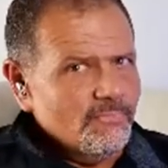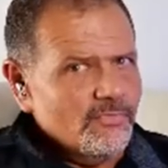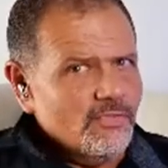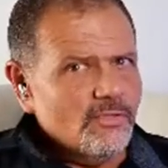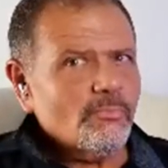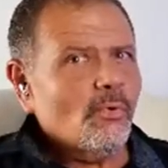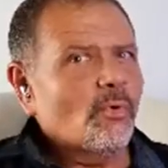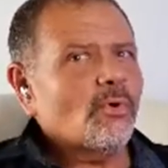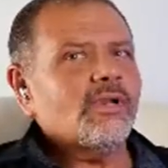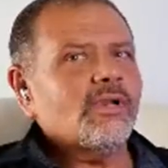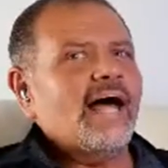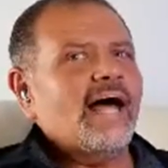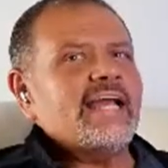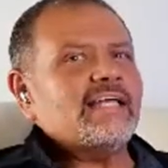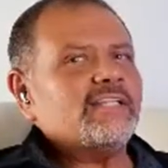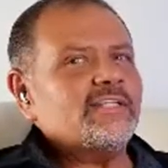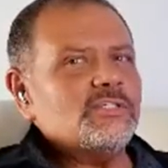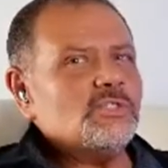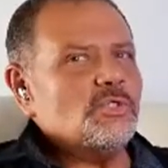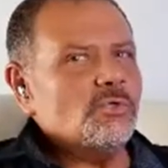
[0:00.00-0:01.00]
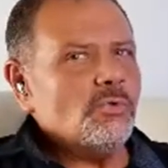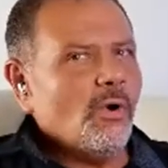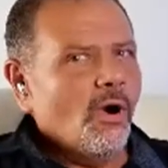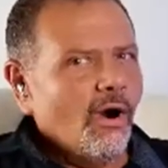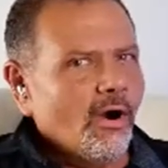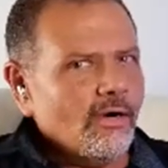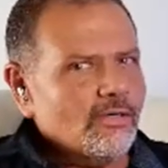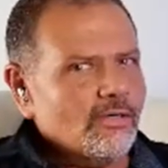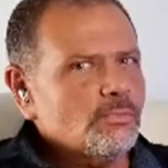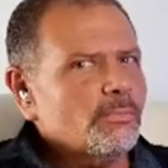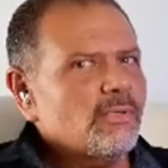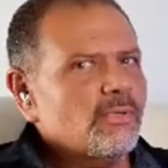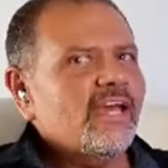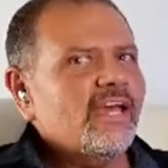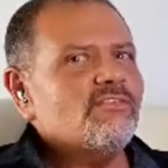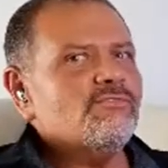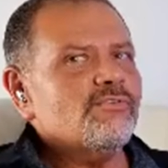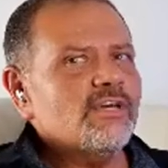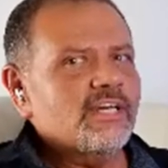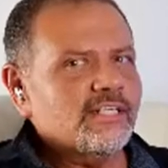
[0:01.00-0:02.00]
the more likely you are to be
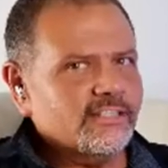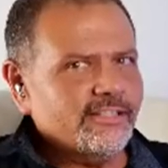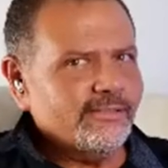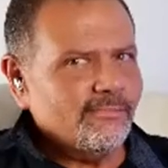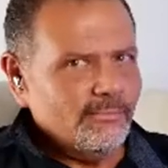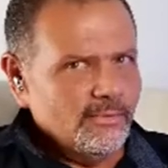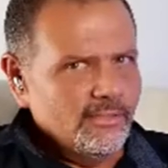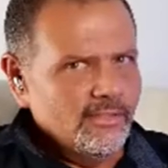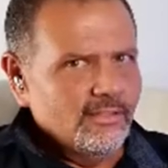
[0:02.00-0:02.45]
a victim.